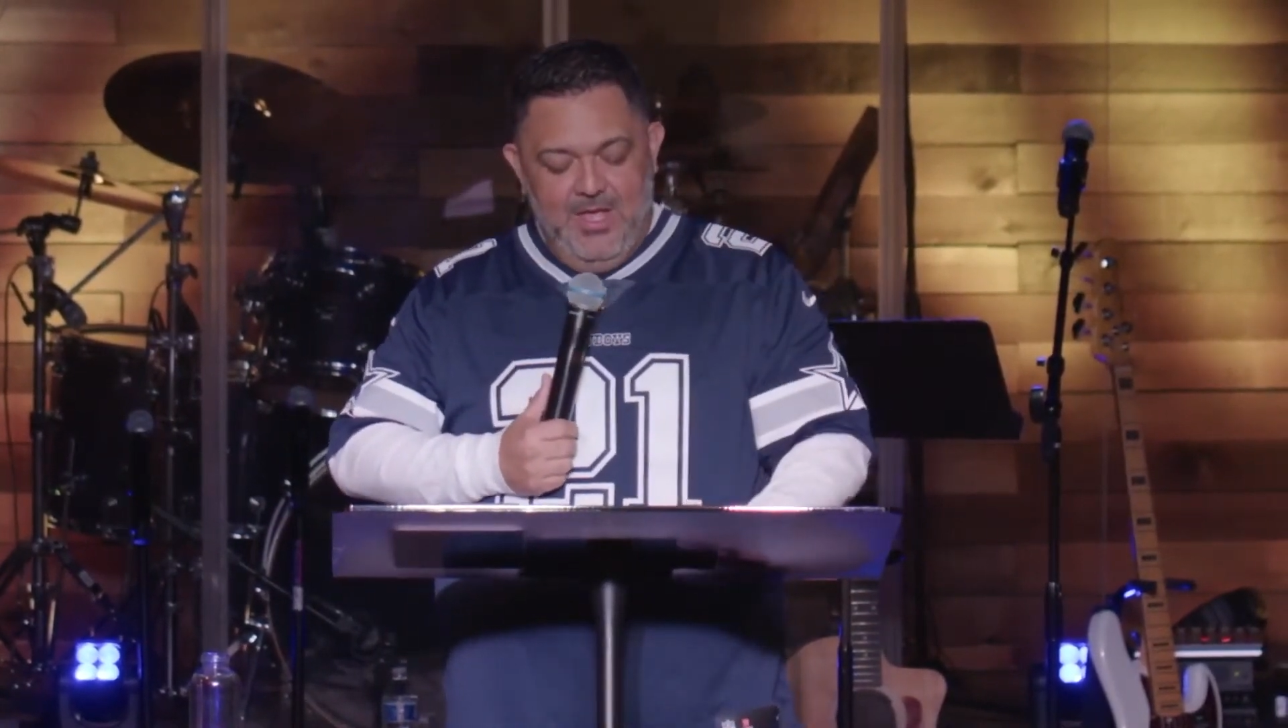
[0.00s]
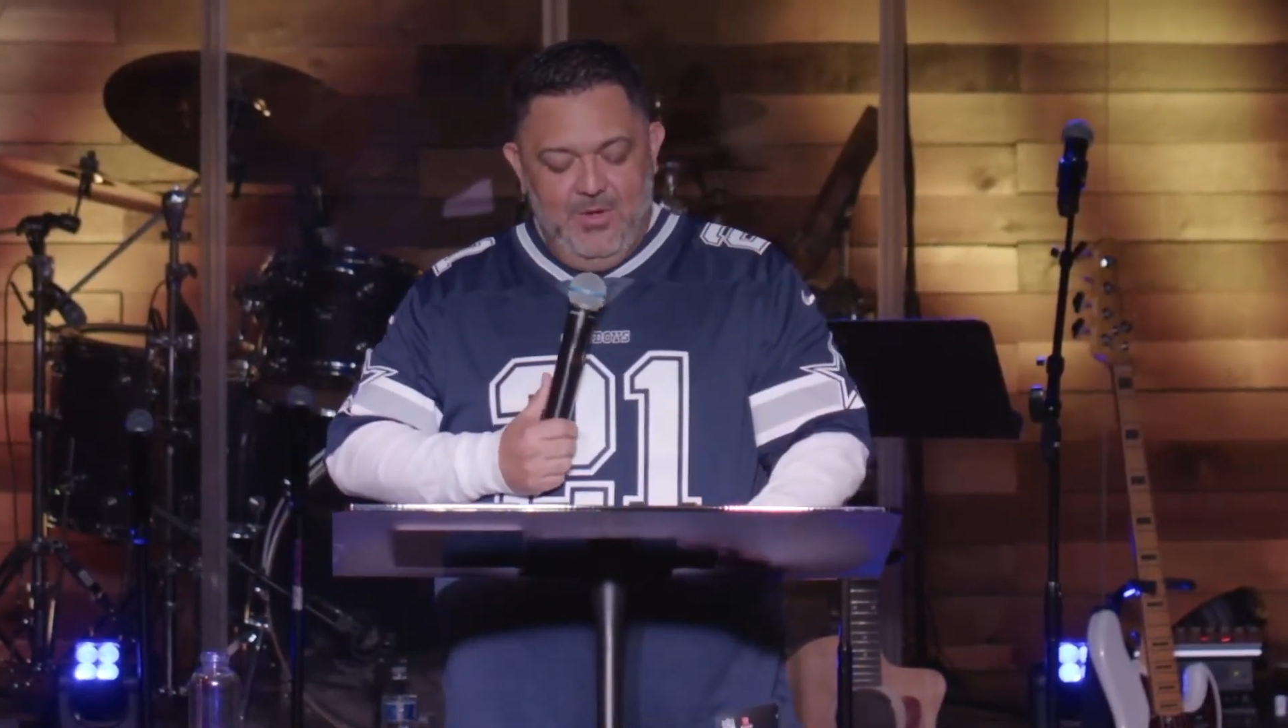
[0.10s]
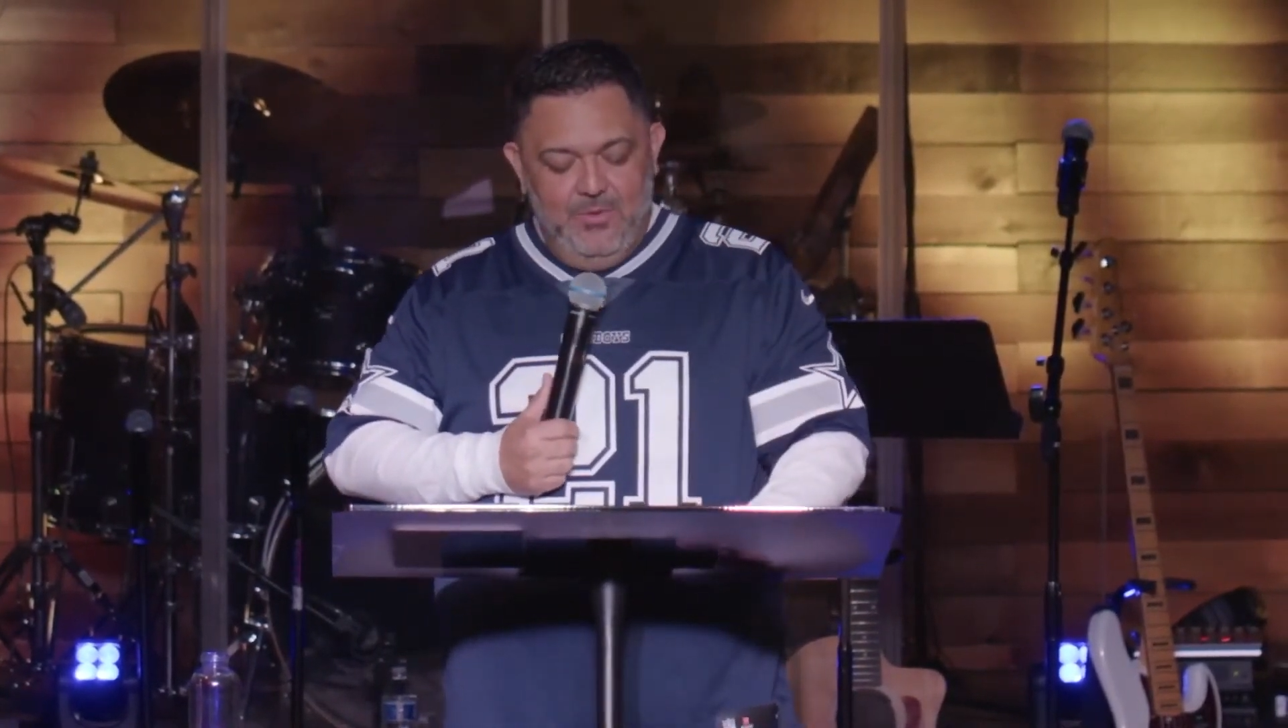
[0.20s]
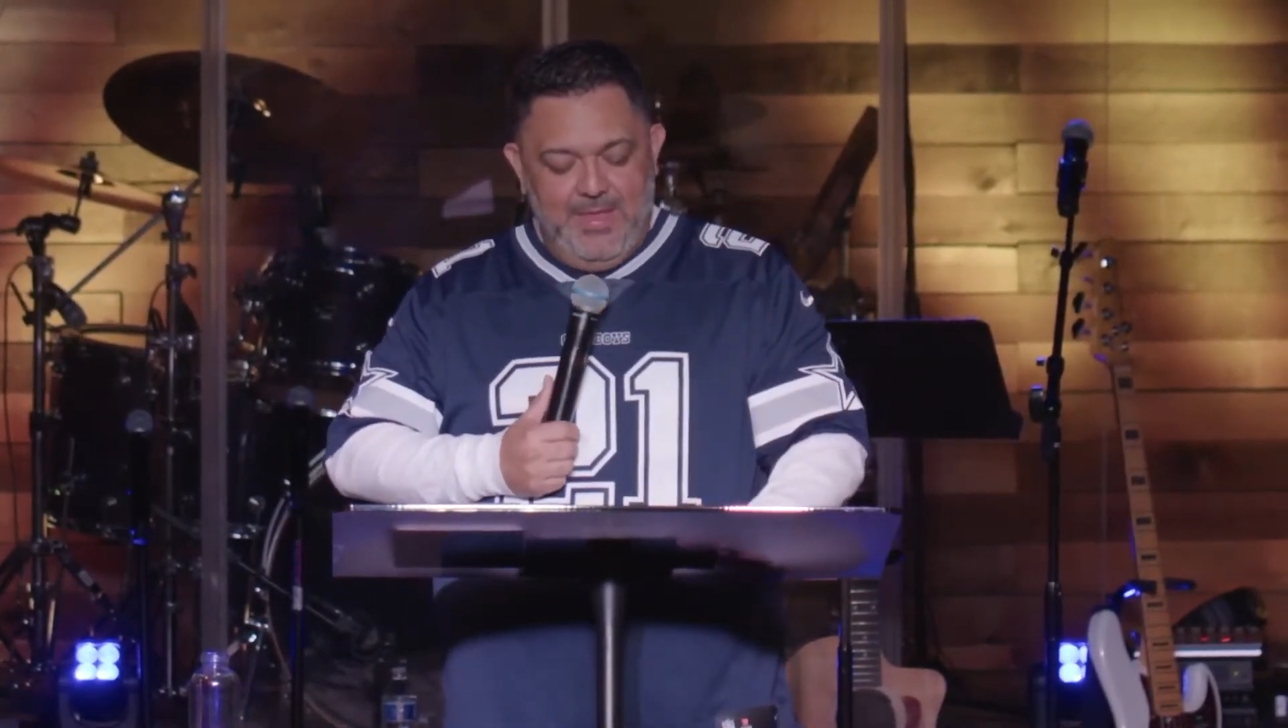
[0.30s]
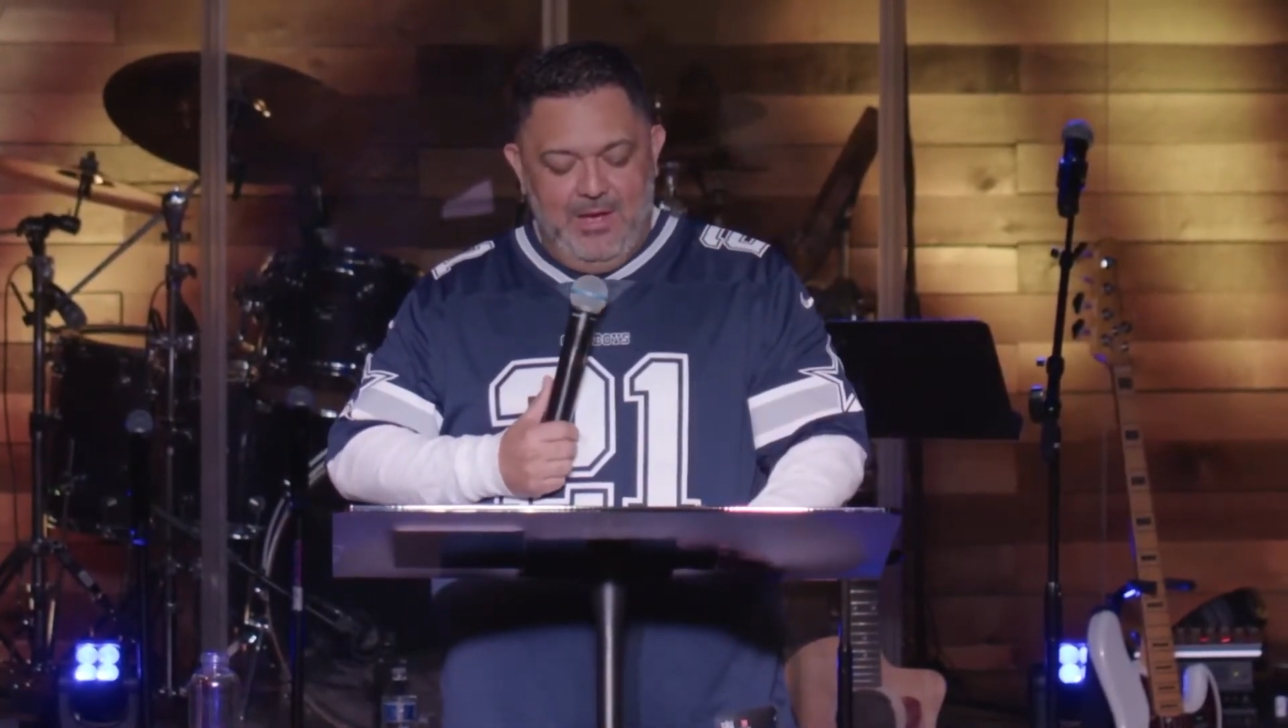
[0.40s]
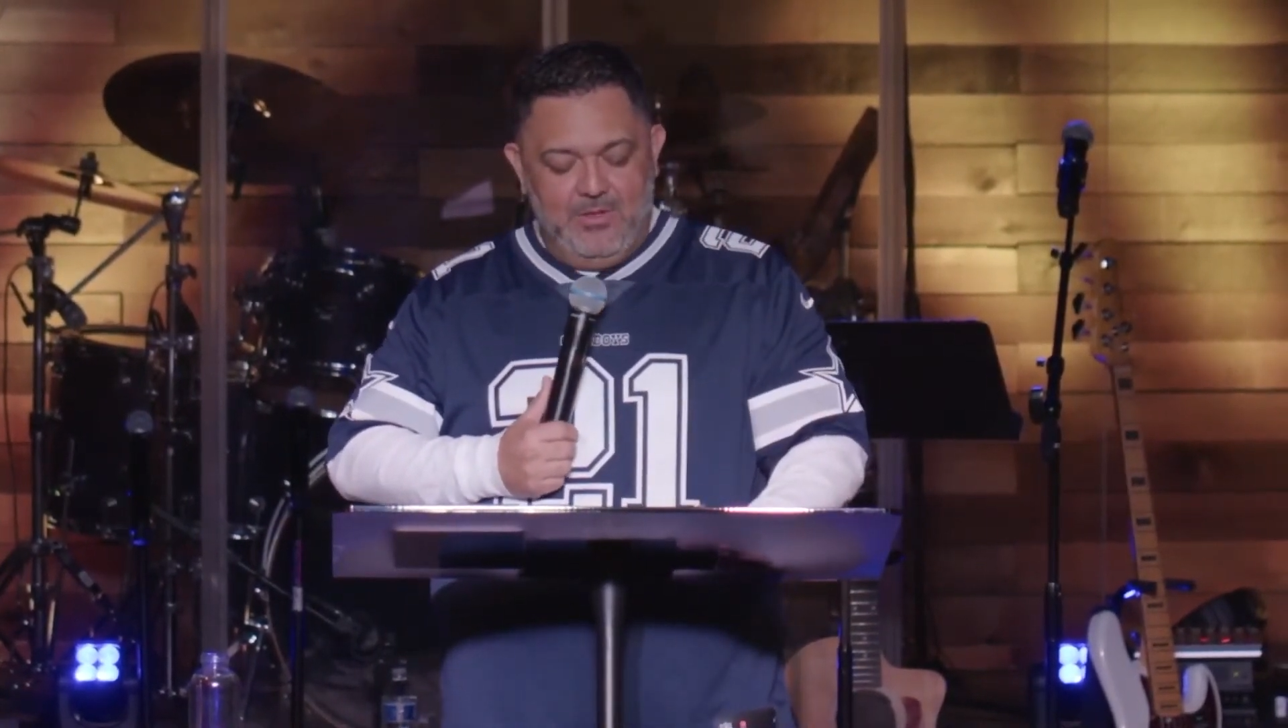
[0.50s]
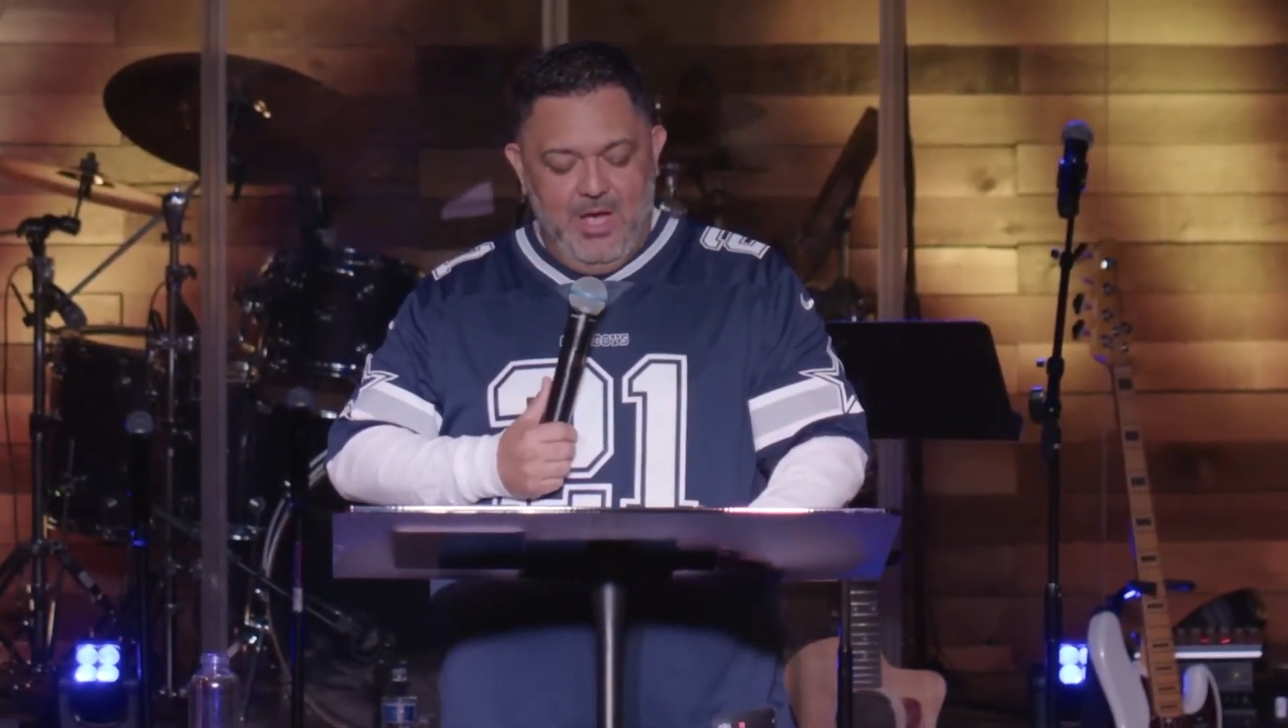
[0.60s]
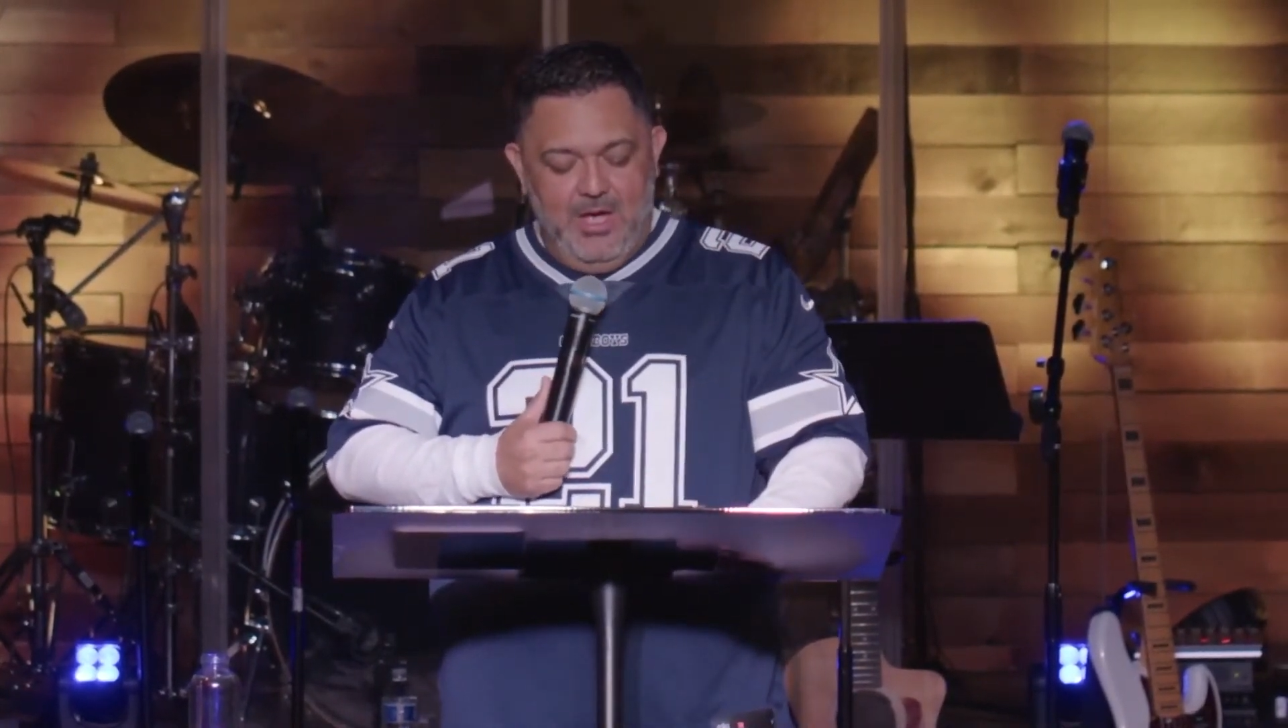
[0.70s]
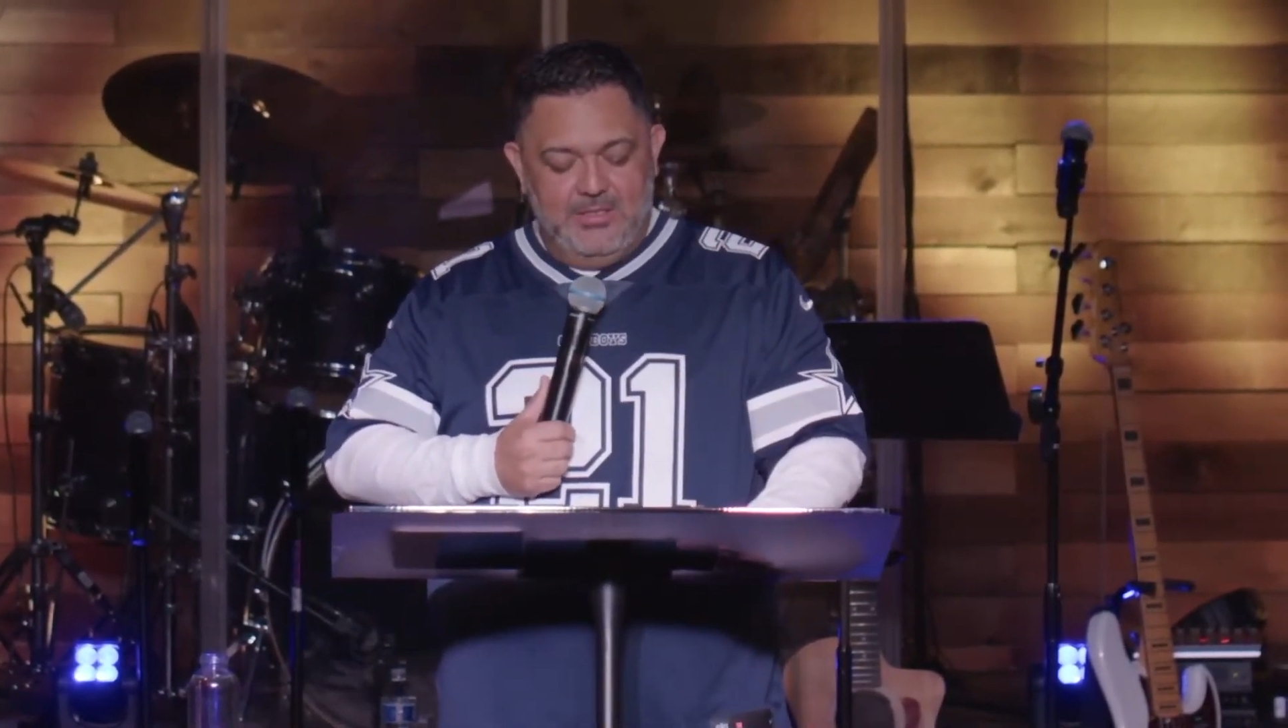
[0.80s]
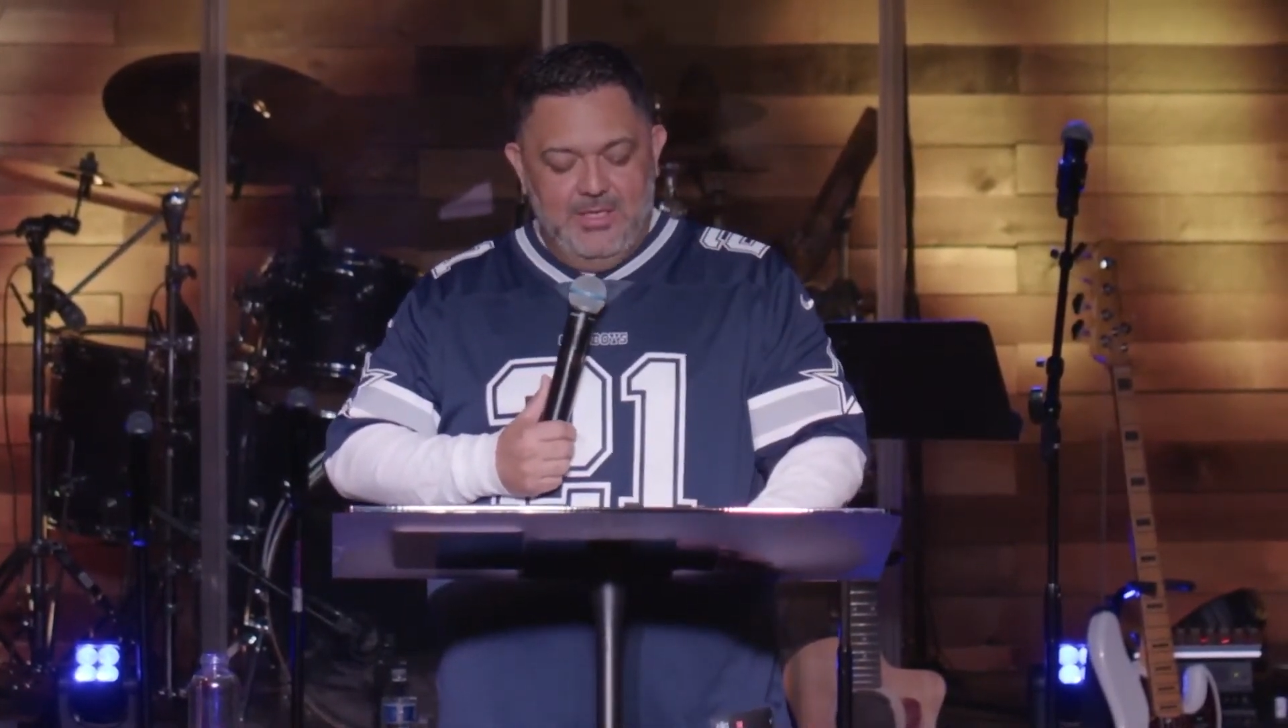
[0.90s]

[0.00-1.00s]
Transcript: without God.